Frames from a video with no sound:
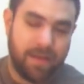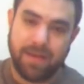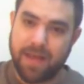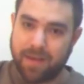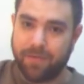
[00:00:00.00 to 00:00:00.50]

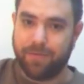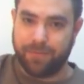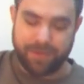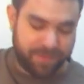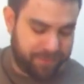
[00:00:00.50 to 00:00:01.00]
Now
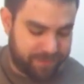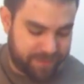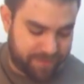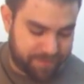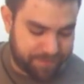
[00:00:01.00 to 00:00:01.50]
with the
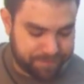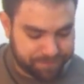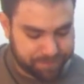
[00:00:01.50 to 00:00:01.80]
rhythm.